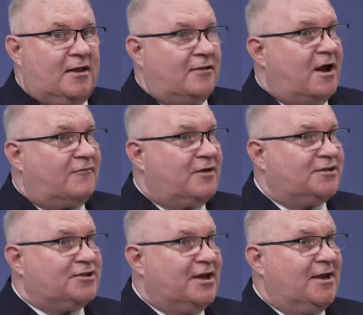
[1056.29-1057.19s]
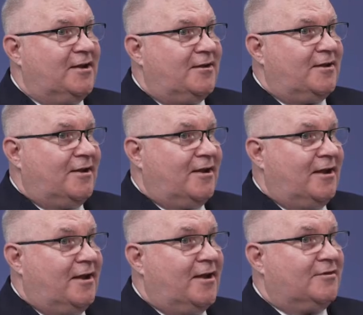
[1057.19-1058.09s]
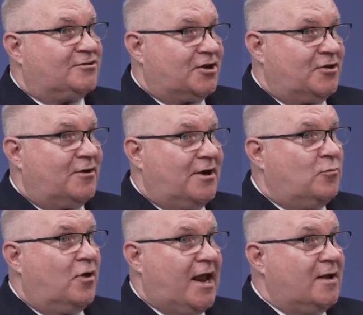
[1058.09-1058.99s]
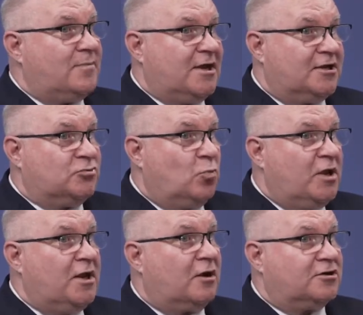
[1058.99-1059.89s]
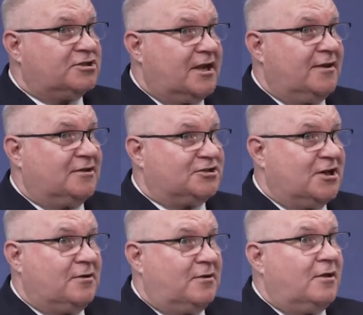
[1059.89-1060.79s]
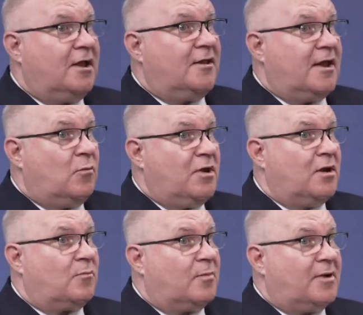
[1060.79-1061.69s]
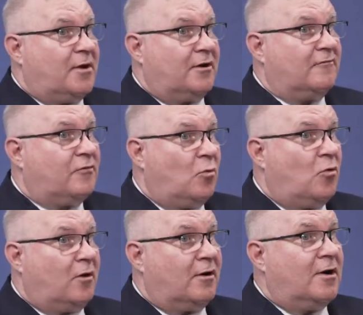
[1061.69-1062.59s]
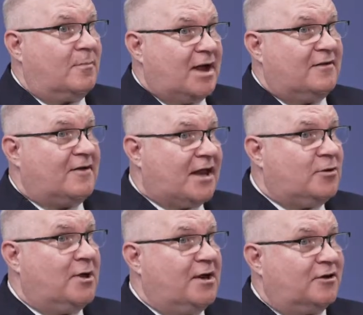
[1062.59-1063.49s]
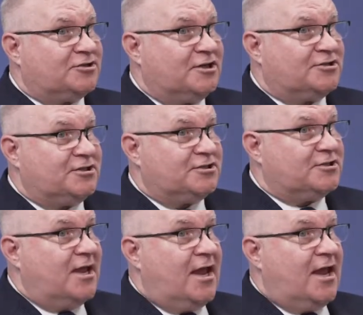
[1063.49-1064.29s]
confidence in security will end because we are sending the signal that we are preparing for war by evacuating our citizens.